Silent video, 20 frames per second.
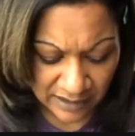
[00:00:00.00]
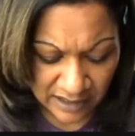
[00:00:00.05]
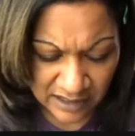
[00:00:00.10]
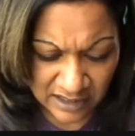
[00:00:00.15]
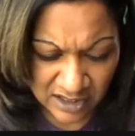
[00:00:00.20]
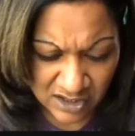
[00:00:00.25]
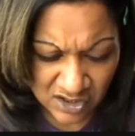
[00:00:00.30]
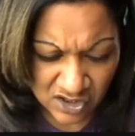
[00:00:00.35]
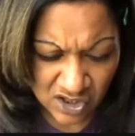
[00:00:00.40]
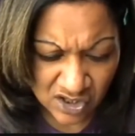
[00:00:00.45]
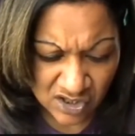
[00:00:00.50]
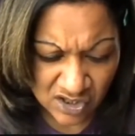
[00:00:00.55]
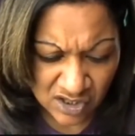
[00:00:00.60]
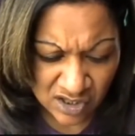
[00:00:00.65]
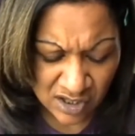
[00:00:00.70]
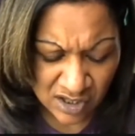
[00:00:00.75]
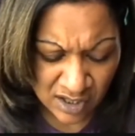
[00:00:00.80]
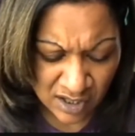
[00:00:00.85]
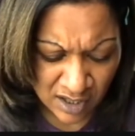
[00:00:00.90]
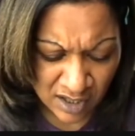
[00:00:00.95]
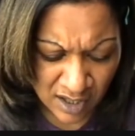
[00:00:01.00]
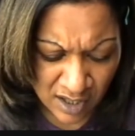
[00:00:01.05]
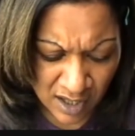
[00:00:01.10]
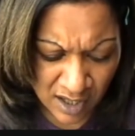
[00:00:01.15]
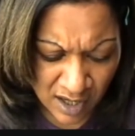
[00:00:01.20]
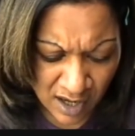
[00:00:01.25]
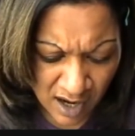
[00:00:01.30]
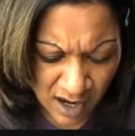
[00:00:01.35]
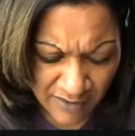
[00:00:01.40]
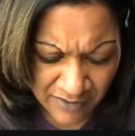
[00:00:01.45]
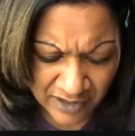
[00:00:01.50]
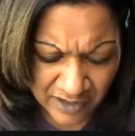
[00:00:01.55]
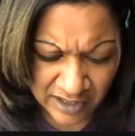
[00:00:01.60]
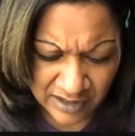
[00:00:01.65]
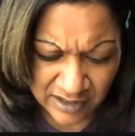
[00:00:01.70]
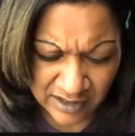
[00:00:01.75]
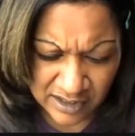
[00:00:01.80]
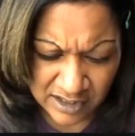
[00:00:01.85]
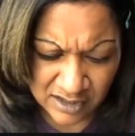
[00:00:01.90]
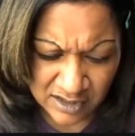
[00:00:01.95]
This is just... I
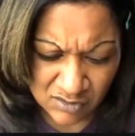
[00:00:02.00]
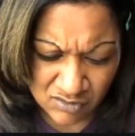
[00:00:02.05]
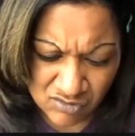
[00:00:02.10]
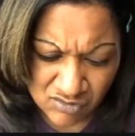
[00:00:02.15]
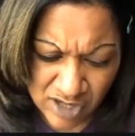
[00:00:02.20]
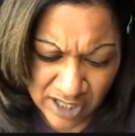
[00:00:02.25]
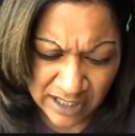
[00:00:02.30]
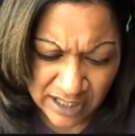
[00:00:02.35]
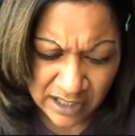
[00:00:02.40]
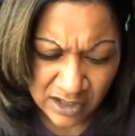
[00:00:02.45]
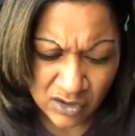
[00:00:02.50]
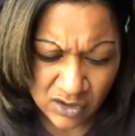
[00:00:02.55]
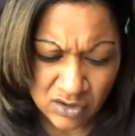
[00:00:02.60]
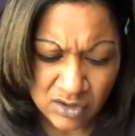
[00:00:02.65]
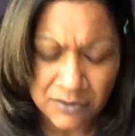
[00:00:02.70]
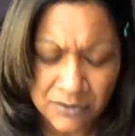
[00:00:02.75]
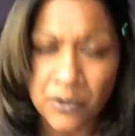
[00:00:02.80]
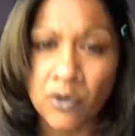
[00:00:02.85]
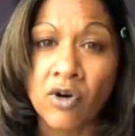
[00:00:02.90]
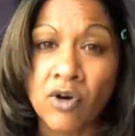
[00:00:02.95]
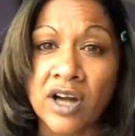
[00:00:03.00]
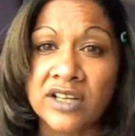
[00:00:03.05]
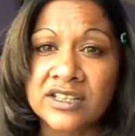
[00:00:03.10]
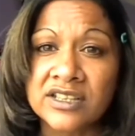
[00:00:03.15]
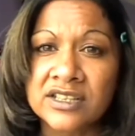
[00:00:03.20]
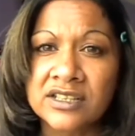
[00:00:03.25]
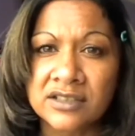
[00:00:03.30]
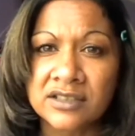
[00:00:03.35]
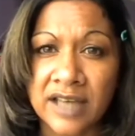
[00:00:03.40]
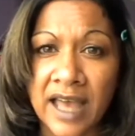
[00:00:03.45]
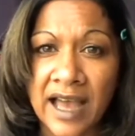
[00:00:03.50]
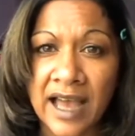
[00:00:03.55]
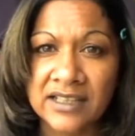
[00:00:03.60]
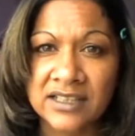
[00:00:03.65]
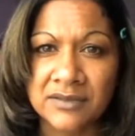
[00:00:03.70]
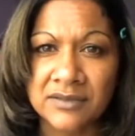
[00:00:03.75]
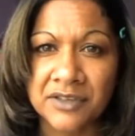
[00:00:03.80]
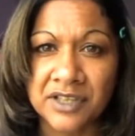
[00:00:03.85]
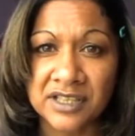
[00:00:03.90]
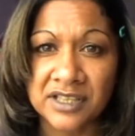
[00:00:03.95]
think this is really good for us, the
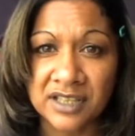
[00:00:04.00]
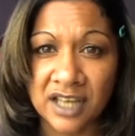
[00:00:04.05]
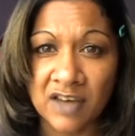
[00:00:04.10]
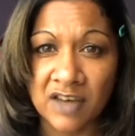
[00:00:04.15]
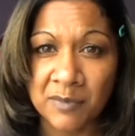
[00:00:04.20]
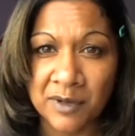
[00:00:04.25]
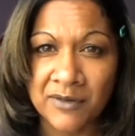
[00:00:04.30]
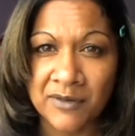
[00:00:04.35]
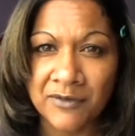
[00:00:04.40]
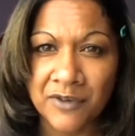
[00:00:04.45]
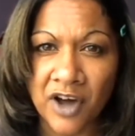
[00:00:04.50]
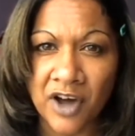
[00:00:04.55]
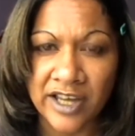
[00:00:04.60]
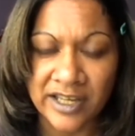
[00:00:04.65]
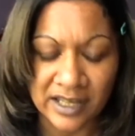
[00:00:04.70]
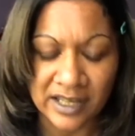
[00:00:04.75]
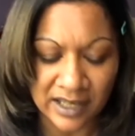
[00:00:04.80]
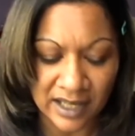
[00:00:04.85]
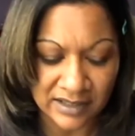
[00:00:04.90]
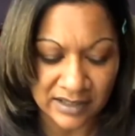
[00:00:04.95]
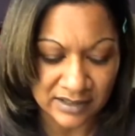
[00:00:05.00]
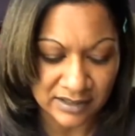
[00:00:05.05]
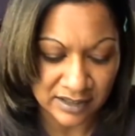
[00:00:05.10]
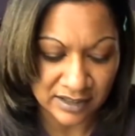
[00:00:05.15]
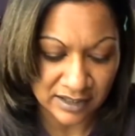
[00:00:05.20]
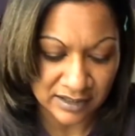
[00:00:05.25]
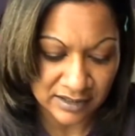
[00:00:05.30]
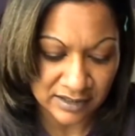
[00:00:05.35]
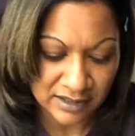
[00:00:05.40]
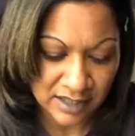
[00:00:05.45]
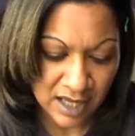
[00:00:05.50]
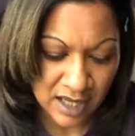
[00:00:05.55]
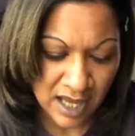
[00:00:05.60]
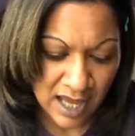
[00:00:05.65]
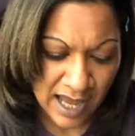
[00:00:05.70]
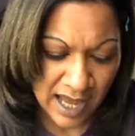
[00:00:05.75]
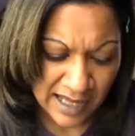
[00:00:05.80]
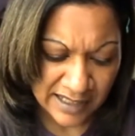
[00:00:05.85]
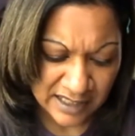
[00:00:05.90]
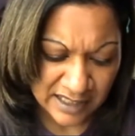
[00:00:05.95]
activists that have been fighting against this,
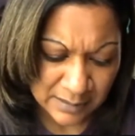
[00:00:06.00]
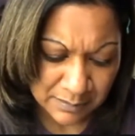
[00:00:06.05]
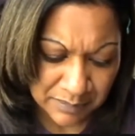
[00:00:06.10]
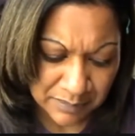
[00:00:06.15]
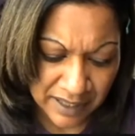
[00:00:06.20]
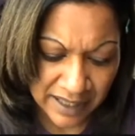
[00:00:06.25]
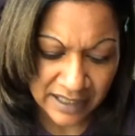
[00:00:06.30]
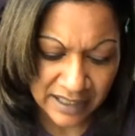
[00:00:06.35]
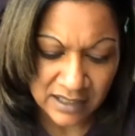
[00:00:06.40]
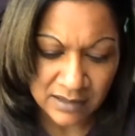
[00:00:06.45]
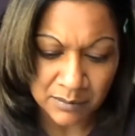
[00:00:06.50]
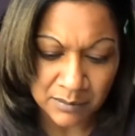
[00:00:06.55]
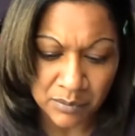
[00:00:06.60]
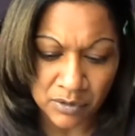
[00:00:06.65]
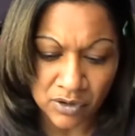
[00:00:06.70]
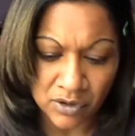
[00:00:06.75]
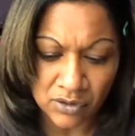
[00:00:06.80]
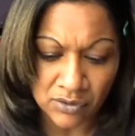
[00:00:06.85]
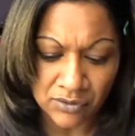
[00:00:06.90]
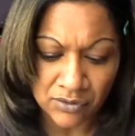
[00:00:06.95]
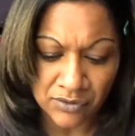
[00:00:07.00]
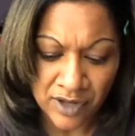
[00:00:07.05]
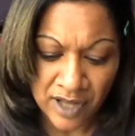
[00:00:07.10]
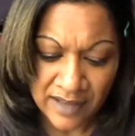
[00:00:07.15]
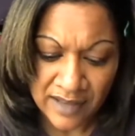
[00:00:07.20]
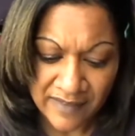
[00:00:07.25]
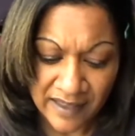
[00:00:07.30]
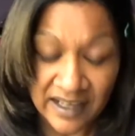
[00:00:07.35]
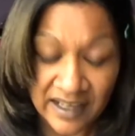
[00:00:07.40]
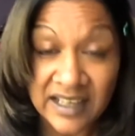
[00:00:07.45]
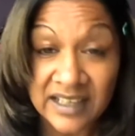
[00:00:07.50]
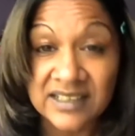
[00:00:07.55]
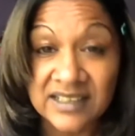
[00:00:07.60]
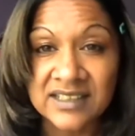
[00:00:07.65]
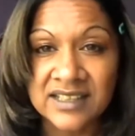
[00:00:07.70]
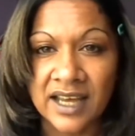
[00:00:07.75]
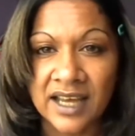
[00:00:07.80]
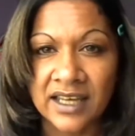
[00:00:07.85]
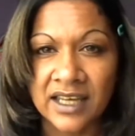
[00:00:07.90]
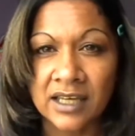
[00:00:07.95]
and it's blatant proof that it
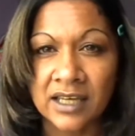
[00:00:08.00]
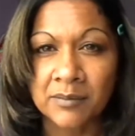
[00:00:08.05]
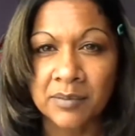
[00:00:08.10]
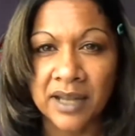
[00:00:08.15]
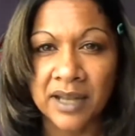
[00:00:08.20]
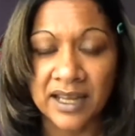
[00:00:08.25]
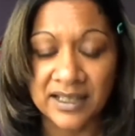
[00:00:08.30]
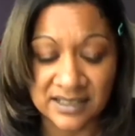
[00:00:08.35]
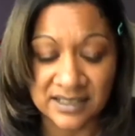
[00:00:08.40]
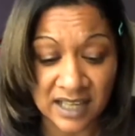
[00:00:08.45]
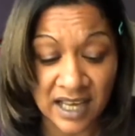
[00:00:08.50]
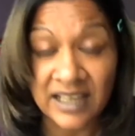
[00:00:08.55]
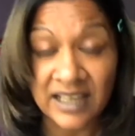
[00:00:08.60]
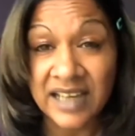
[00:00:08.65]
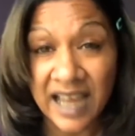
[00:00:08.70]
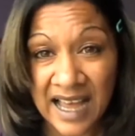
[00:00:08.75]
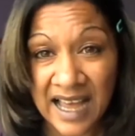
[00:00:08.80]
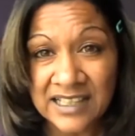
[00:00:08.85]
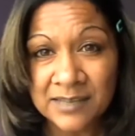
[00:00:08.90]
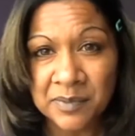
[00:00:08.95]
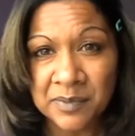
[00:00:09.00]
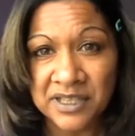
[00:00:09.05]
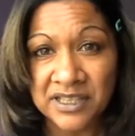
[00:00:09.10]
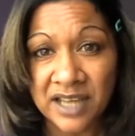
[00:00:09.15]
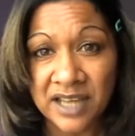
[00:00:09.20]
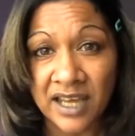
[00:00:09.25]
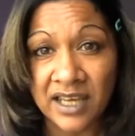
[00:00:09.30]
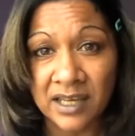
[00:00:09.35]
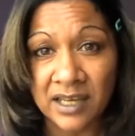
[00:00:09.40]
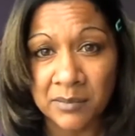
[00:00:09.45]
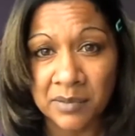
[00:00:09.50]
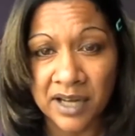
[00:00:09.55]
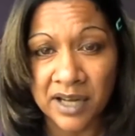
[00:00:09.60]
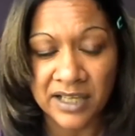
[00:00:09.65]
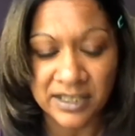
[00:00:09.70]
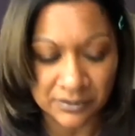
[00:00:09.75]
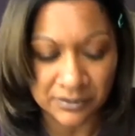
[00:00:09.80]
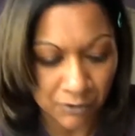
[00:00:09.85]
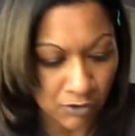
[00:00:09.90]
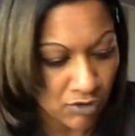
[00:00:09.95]
is taking place, and it has been taking
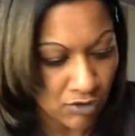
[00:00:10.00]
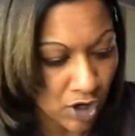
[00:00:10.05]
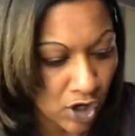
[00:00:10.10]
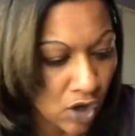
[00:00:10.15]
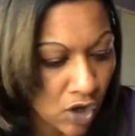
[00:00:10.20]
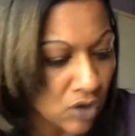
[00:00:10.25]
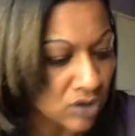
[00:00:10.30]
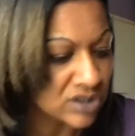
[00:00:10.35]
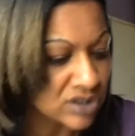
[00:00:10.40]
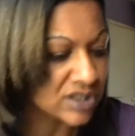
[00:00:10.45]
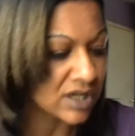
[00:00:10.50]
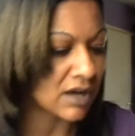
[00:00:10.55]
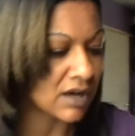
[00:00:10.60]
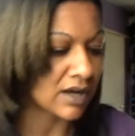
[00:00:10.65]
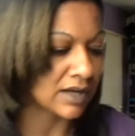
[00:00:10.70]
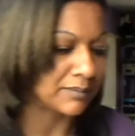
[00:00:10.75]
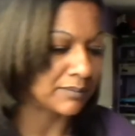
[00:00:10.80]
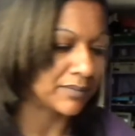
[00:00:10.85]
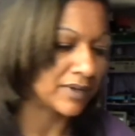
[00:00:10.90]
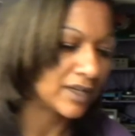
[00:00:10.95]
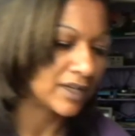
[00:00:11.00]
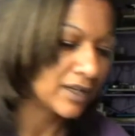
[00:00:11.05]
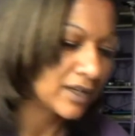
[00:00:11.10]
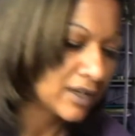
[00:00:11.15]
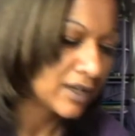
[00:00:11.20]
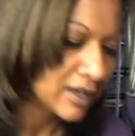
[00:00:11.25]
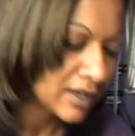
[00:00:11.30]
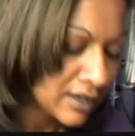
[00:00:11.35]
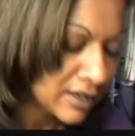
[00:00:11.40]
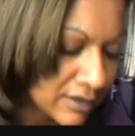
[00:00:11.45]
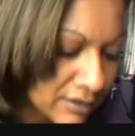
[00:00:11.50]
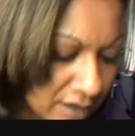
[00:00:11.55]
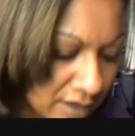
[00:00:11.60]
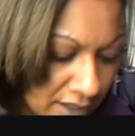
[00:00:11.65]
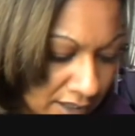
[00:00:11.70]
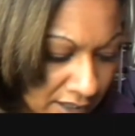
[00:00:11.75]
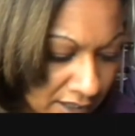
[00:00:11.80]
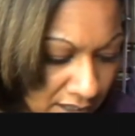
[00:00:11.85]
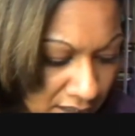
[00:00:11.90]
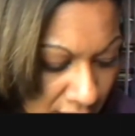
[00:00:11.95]
place for a long time,
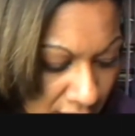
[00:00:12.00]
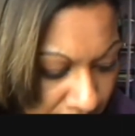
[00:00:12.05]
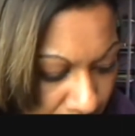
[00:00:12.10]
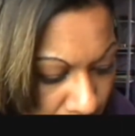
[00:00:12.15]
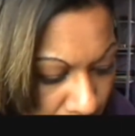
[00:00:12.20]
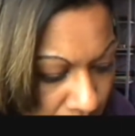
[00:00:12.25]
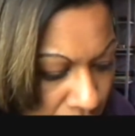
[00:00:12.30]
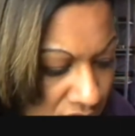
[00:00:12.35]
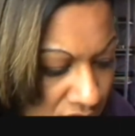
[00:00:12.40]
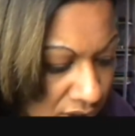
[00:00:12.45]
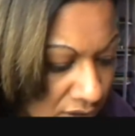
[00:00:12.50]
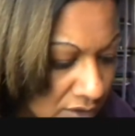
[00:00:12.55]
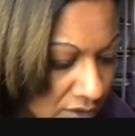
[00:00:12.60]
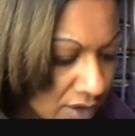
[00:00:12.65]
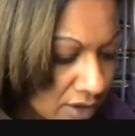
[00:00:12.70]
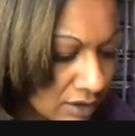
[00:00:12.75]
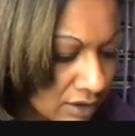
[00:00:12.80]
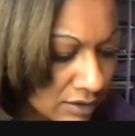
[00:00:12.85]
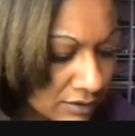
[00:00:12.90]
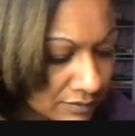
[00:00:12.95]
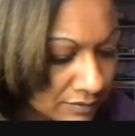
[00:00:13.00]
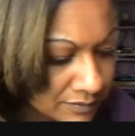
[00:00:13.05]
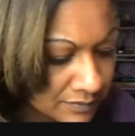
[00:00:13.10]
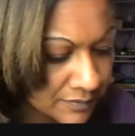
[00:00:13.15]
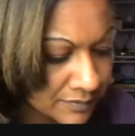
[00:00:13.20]
right? And I've also got,